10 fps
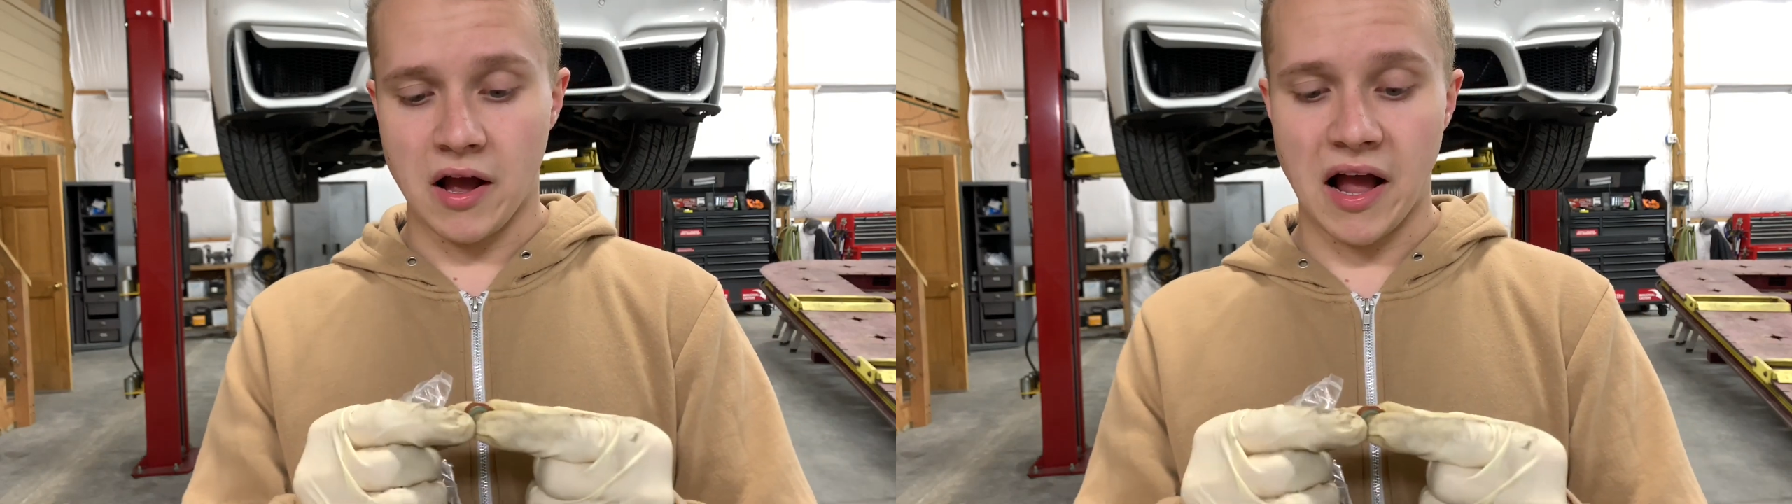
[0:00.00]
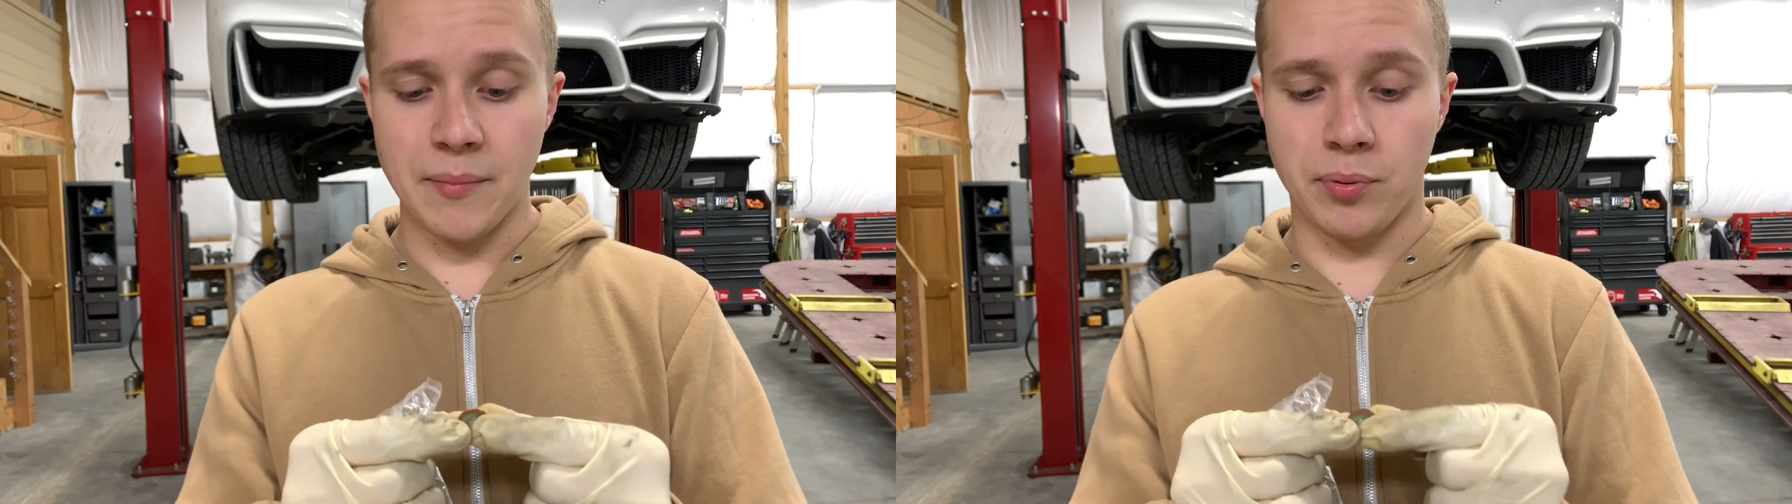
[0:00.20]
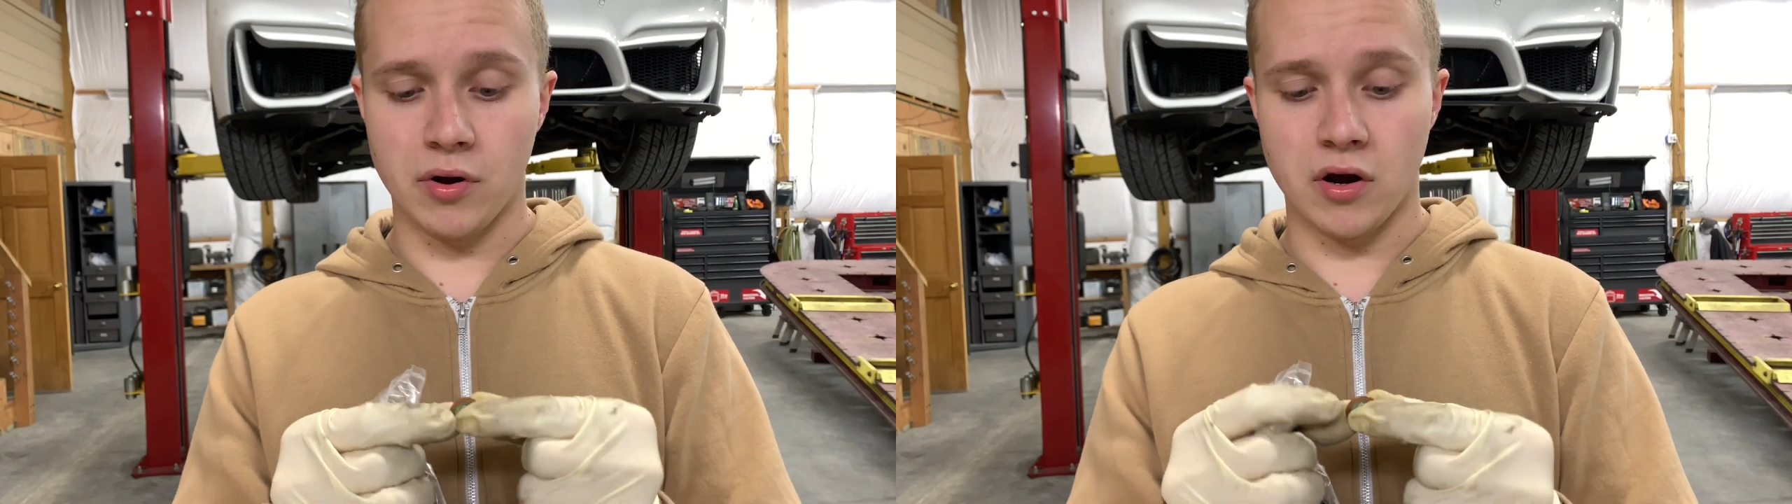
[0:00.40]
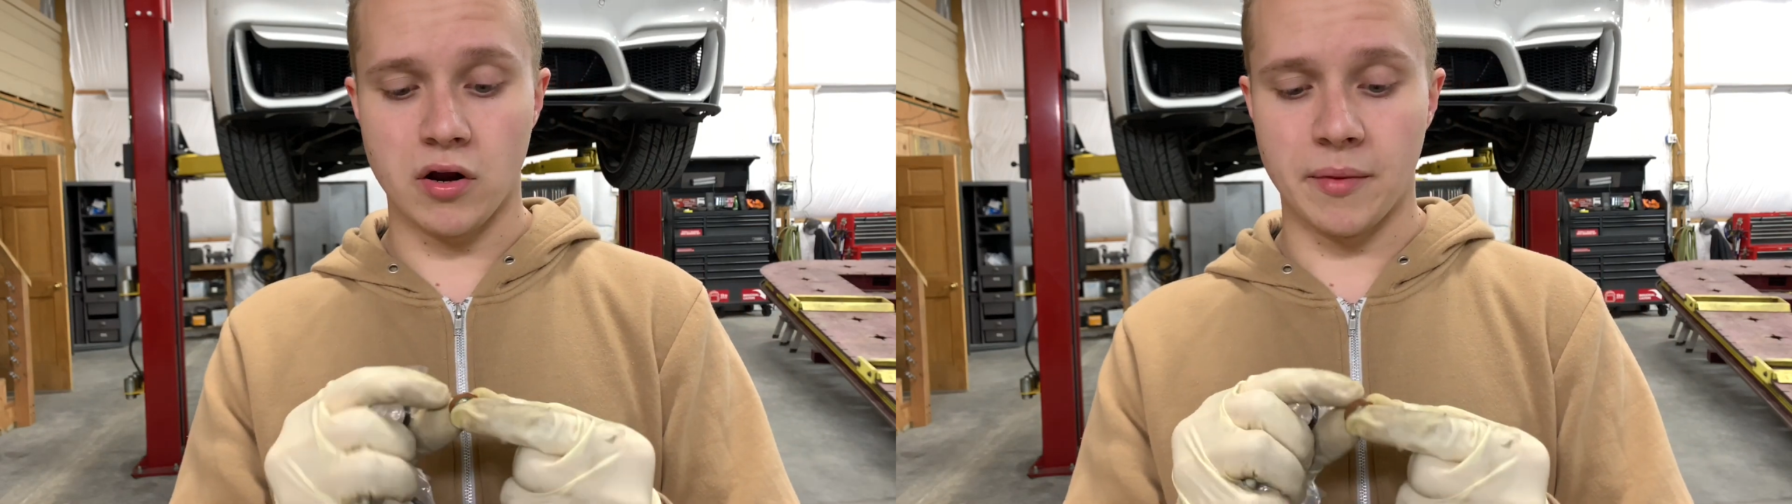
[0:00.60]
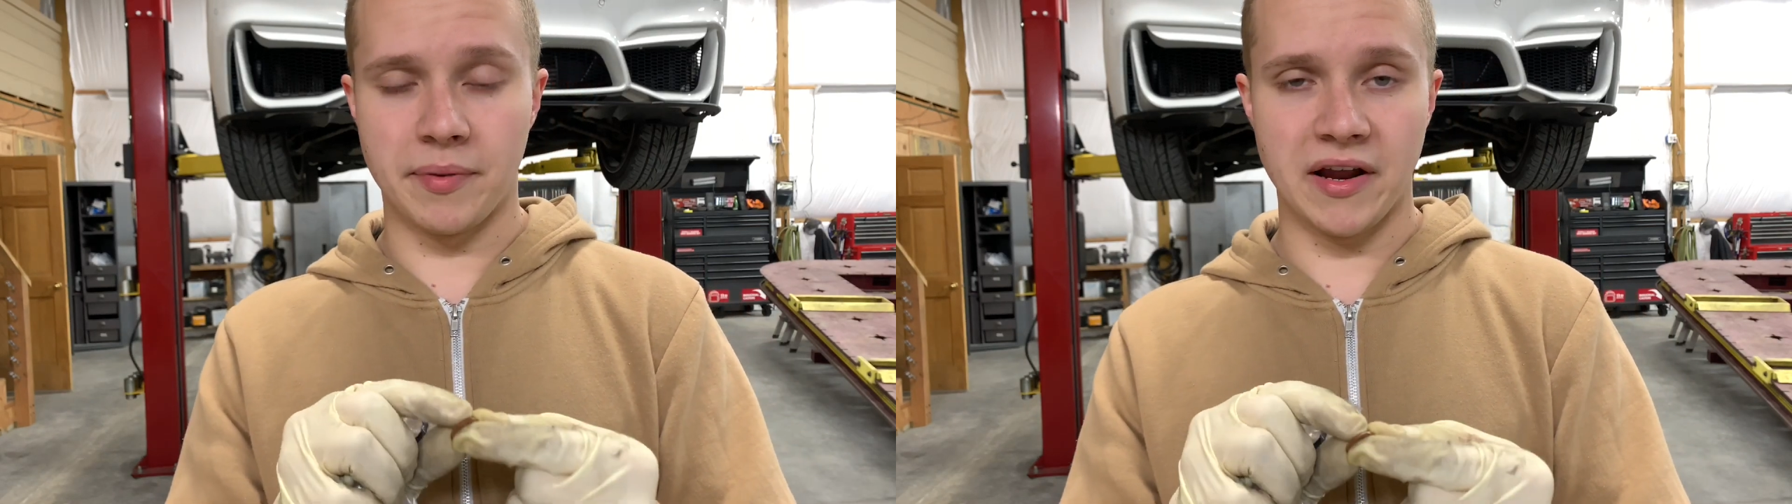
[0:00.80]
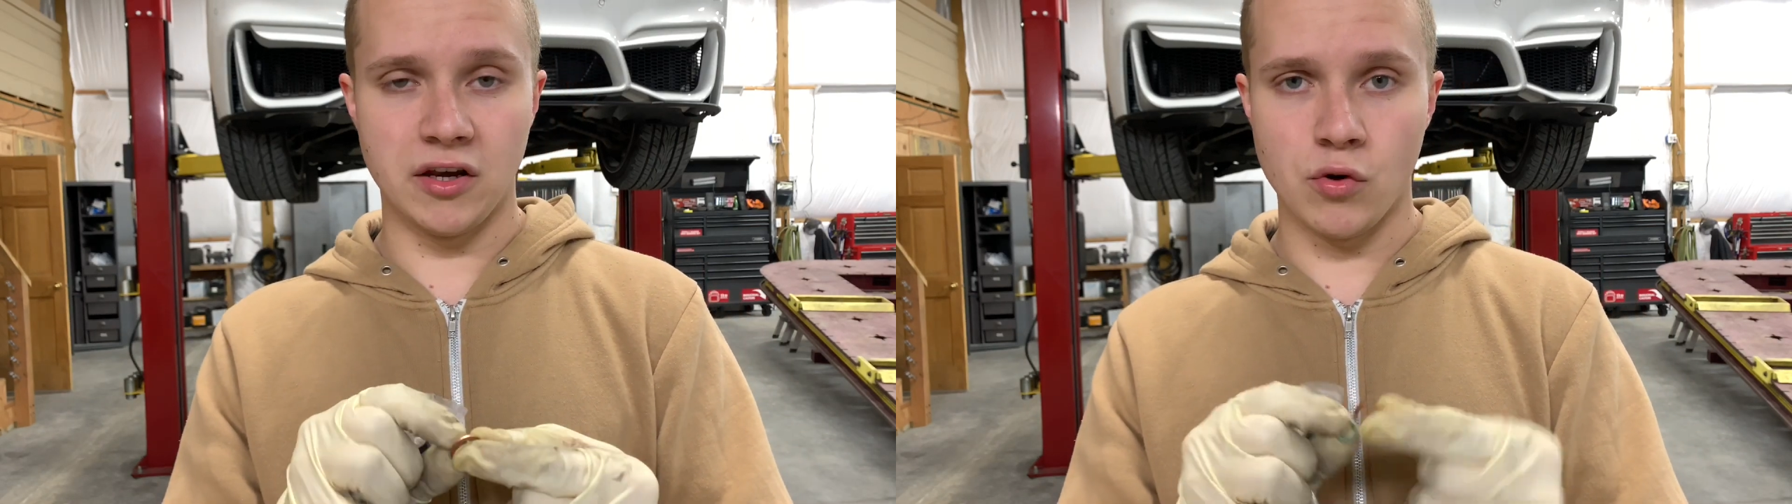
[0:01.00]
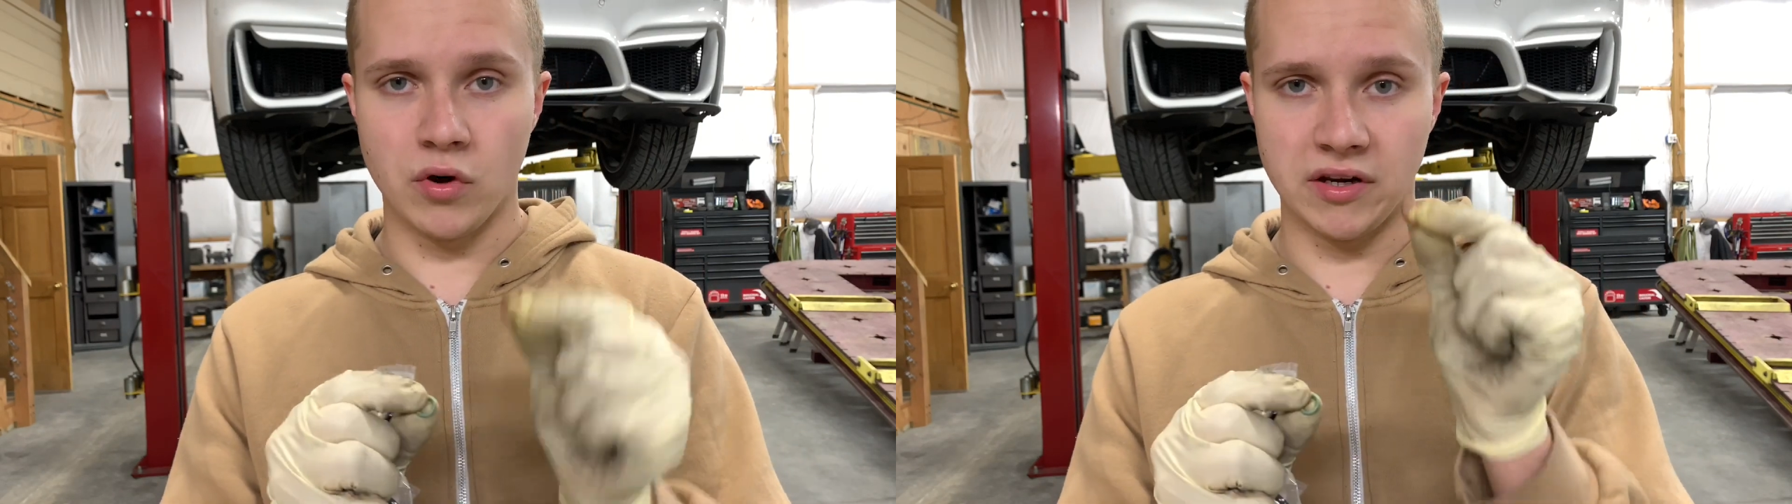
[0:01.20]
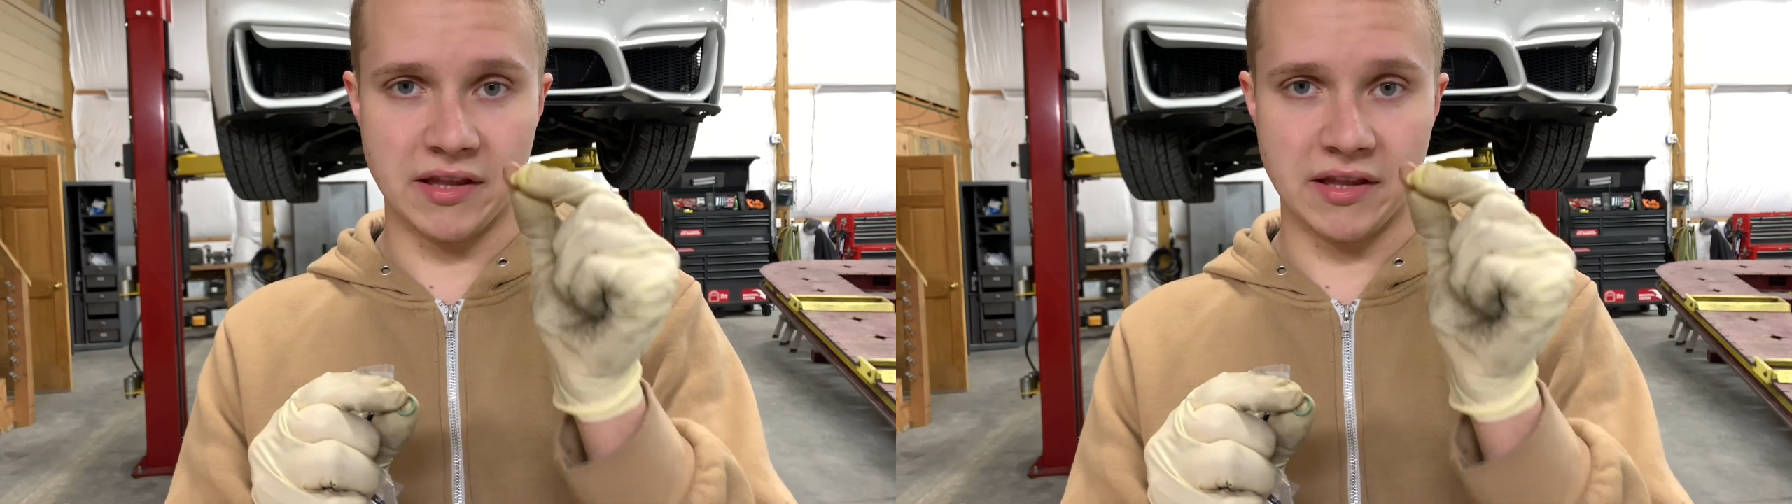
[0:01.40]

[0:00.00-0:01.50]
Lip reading: I put on a brand new one.